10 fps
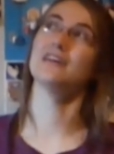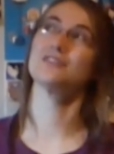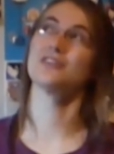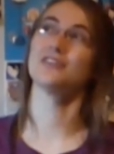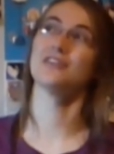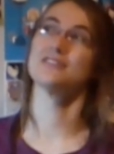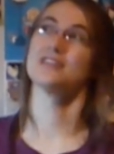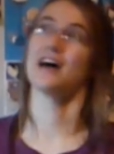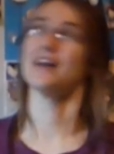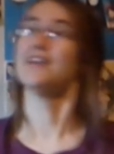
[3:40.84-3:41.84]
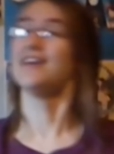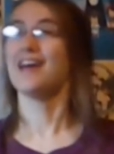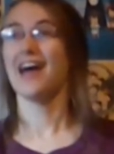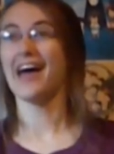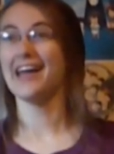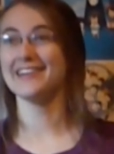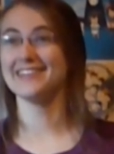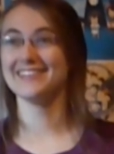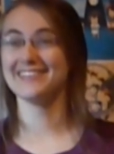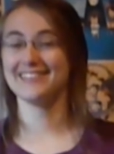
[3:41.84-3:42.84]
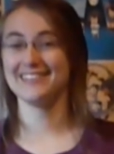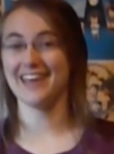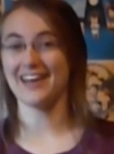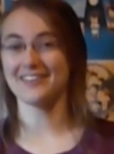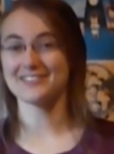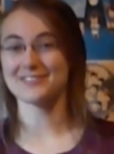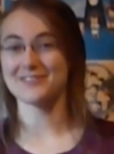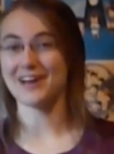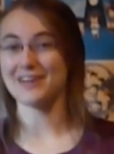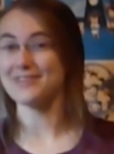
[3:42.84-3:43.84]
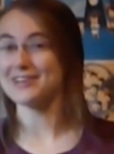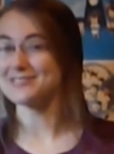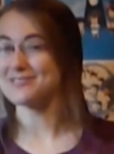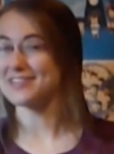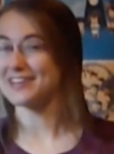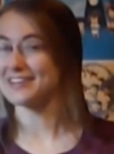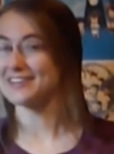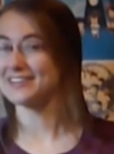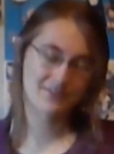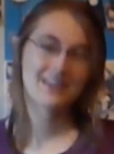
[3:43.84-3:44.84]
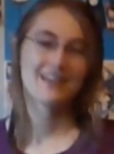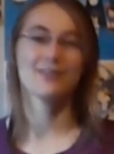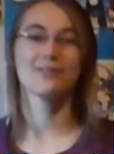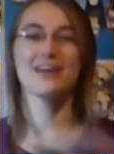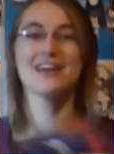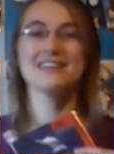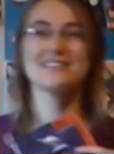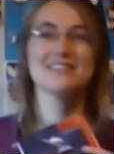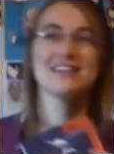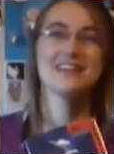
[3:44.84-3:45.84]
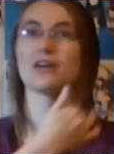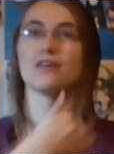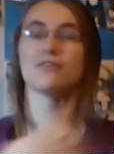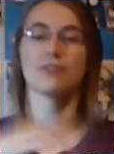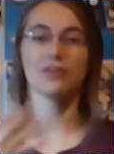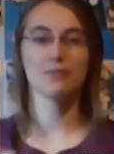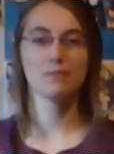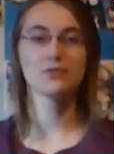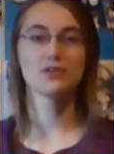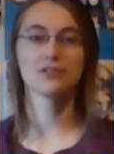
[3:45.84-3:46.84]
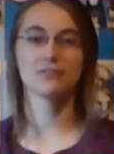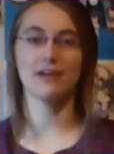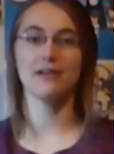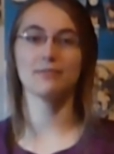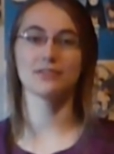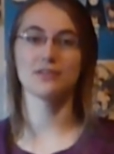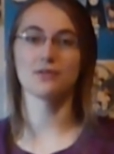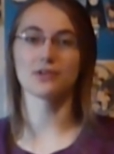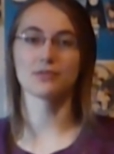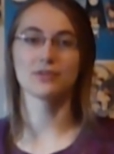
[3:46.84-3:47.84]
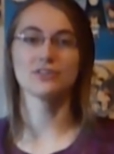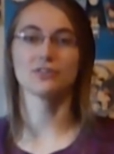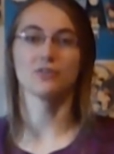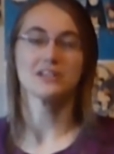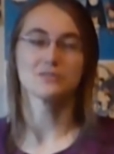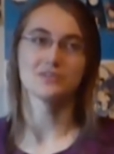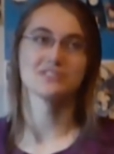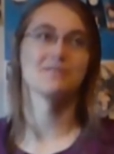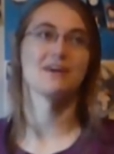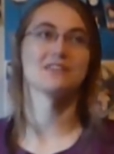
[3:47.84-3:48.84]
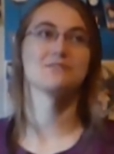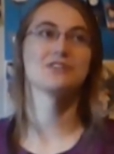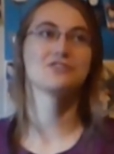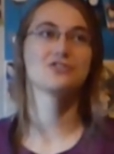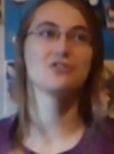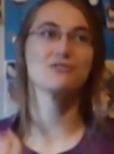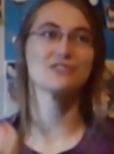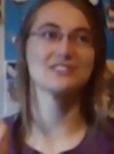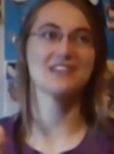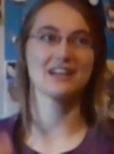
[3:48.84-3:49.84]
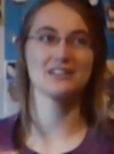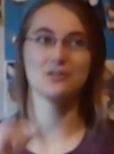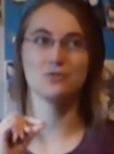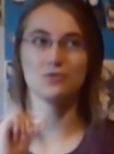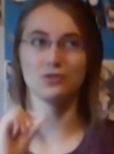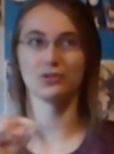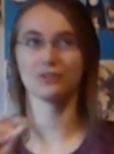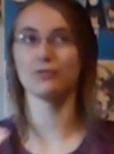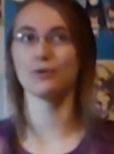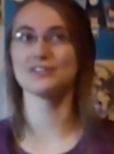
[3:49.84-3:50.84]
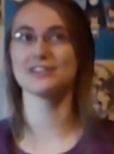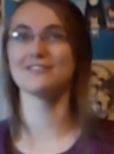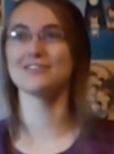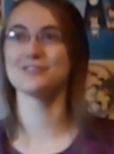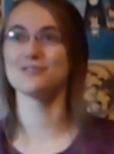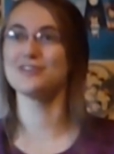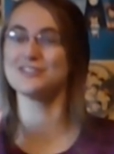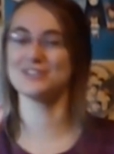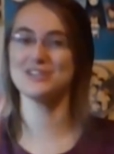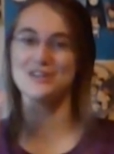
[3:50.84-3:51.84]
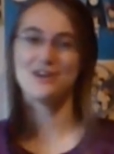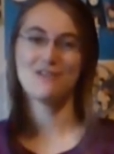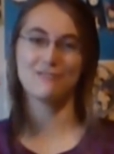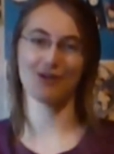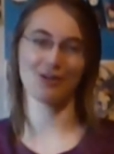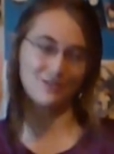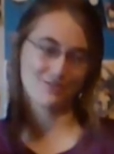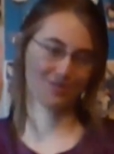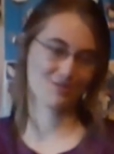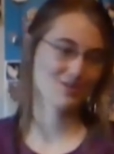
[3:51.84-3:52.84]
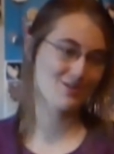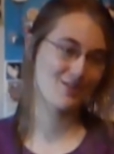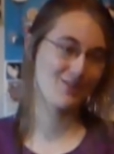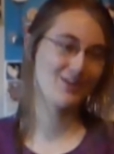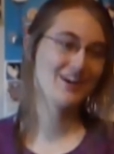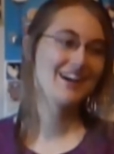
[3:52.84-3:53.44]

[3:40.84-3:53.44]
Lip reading: shunted aside. And that also kind of makes you think. Gracie! For all the people who could have wound up with the organ printer, Grace was the best because she knows exactly who to look for to give it to, and she followed through.